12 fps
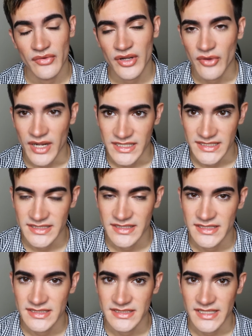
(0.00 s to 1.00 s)
regret it to
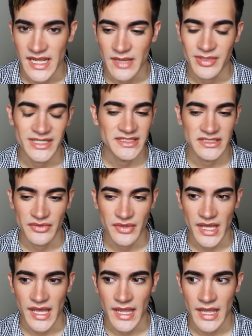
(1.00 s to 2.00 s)
this day, but it's
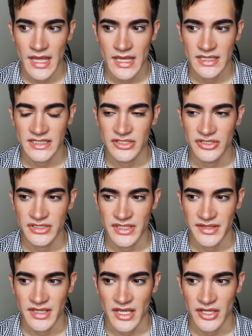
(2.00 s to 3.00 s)
okay, because there's
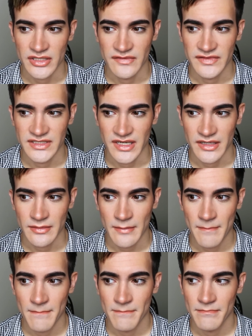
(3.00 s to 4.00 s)
nothing I could have
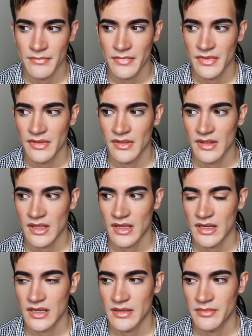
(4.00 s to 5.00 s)
done.
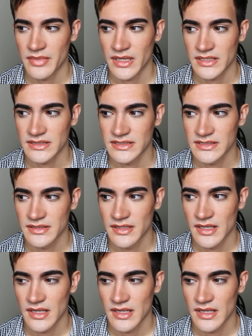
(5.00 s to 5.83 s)
But